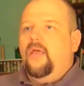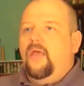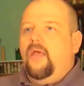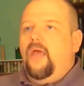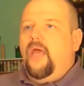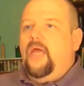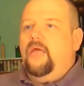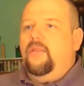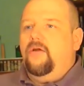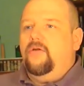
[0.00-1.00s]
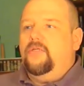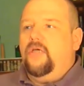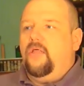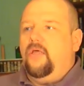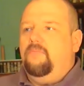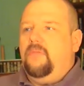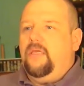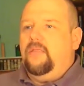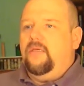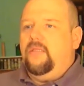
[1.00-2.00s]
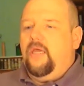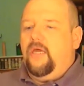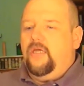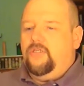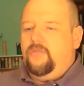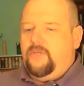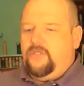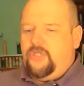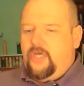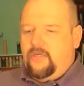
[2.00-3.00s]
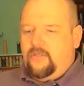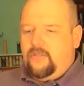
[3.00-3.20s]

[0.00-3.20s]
and they're telling me that I should be shunned